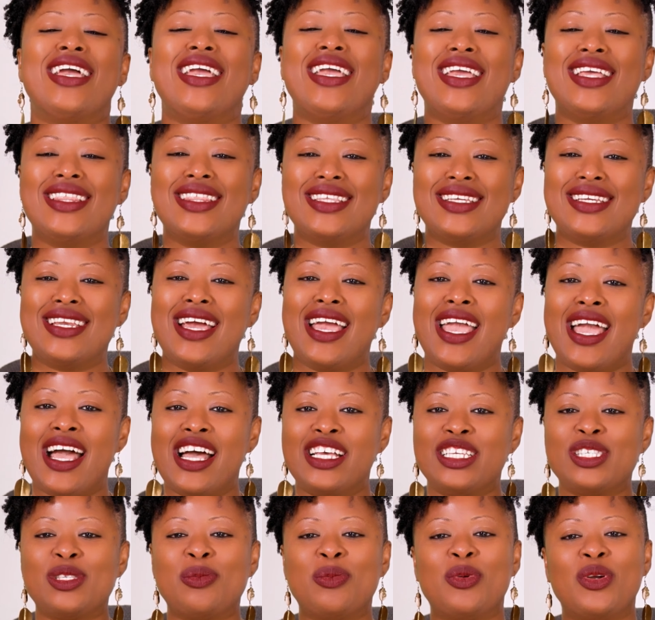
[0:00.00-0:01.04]
in the
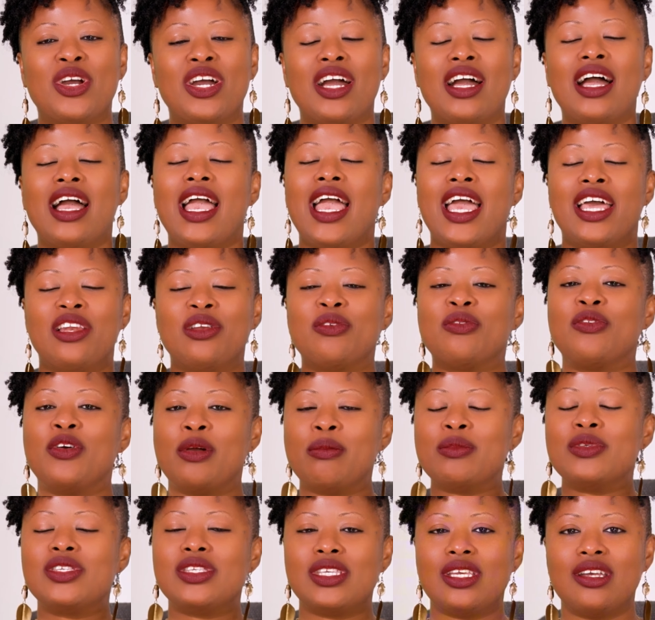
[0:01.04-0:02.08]
diaspora and
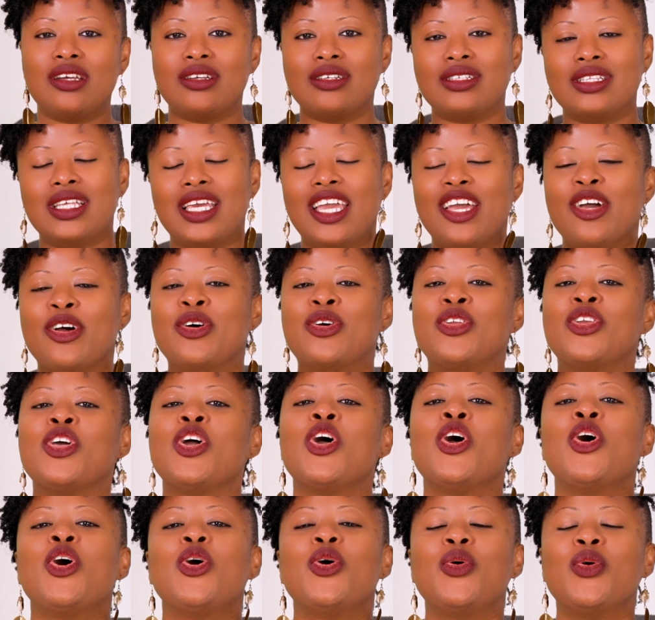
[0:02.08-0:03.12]
from Sierra Leone
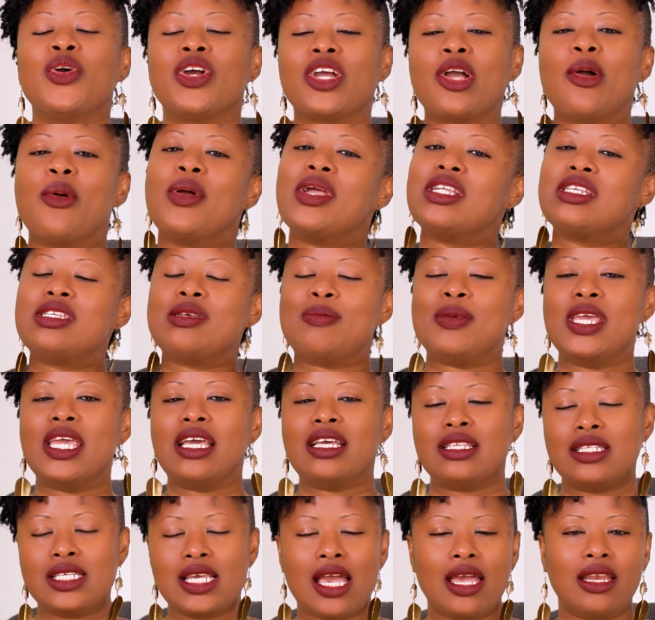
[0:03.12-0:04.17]
who are going to be
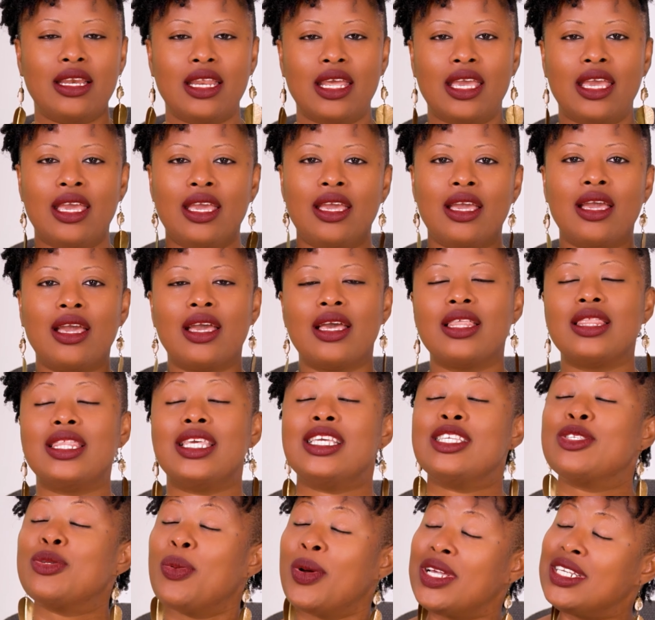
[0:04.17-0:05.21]
attending
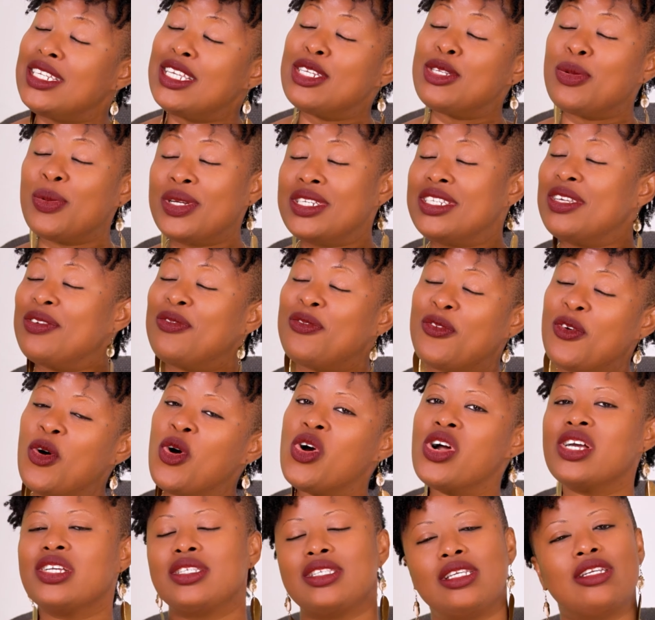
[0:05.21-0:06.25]
the
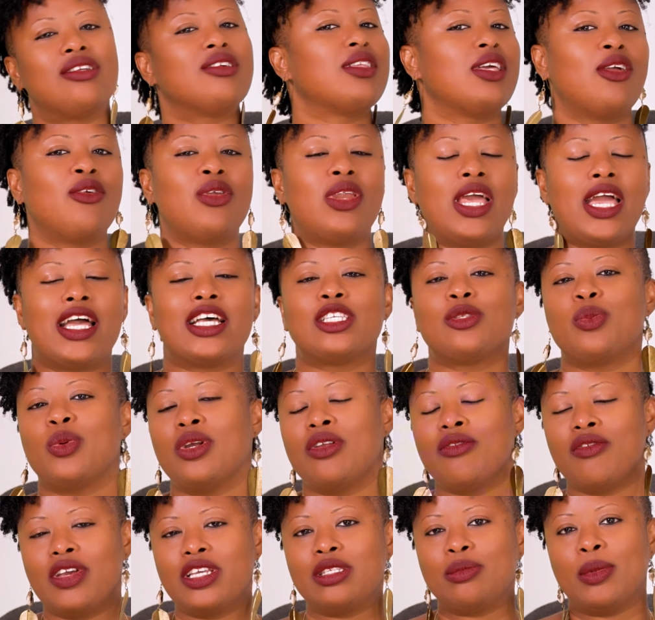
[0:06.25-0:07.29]
2024 Sierra Leone Diaspora
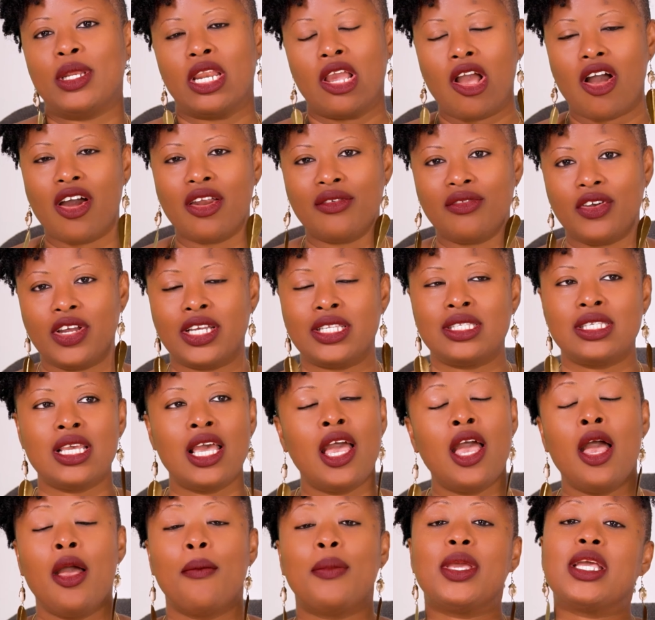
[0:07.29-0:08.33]
Investment Conference,
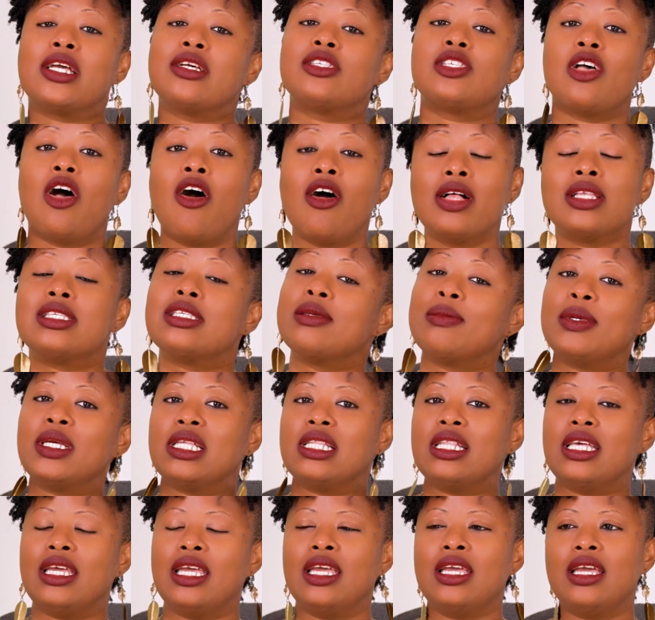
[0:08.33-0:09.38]
because
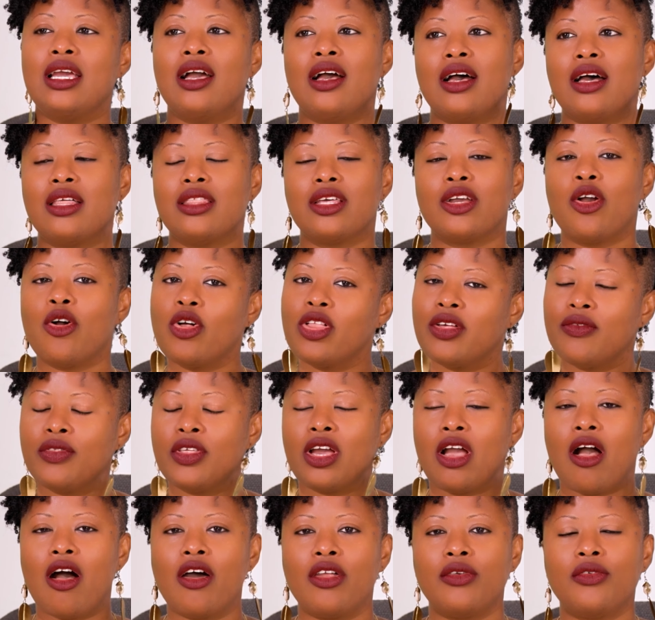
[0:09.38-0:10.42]
ultimately the goal of the
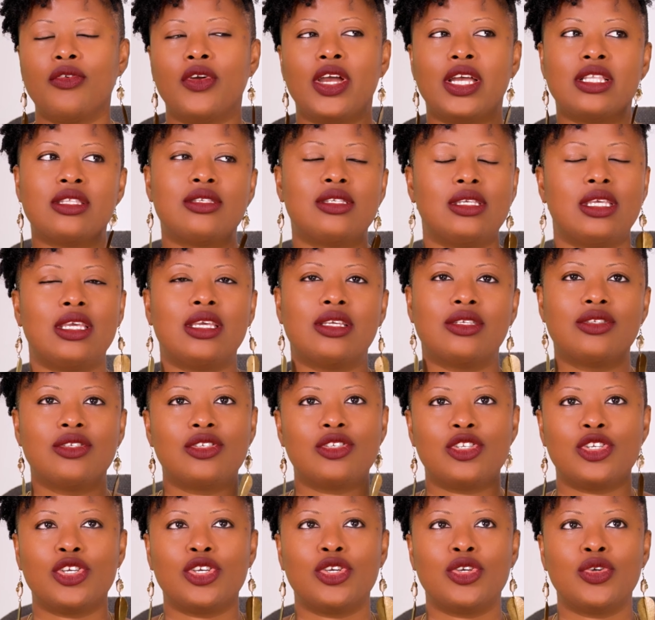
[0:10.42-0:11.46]
conference is
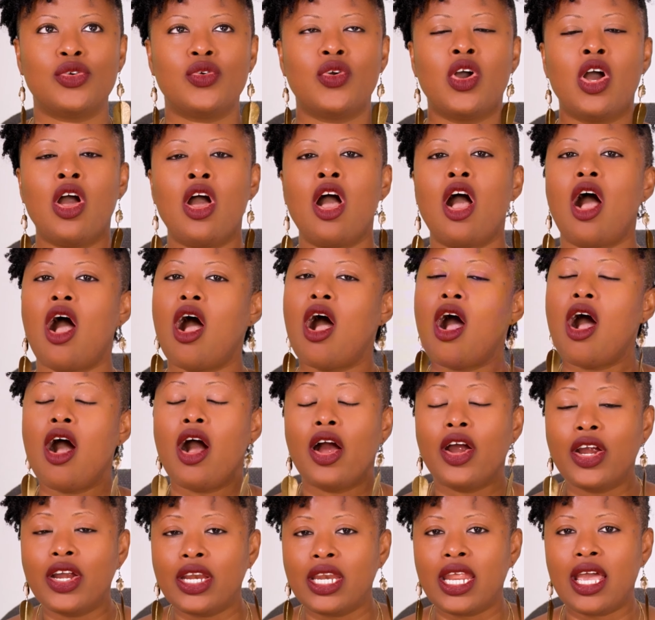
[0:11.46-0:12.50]
to
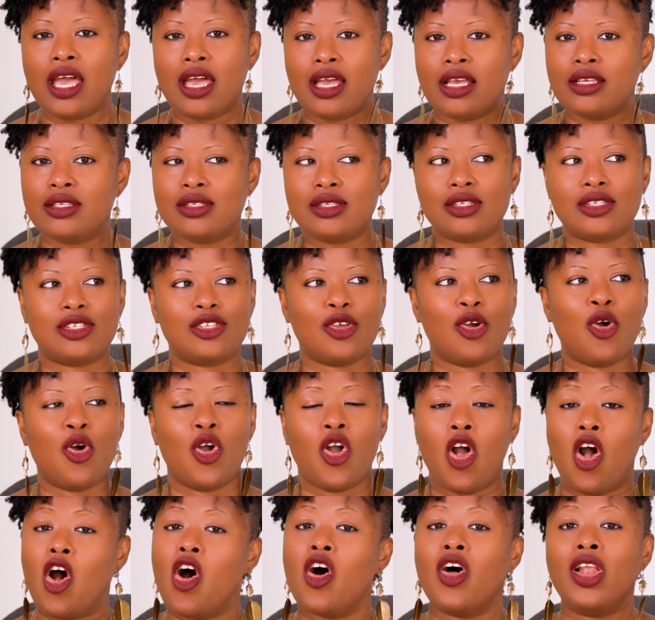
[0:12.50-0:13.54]
harness or
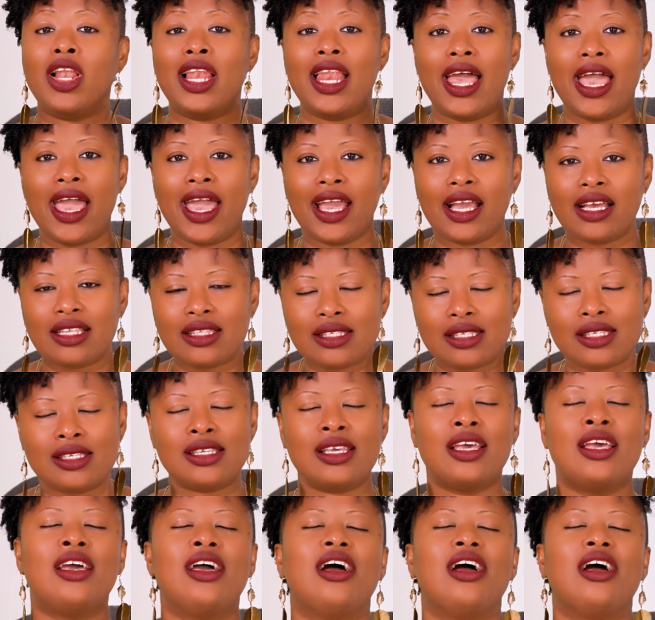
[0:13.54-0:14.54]
collect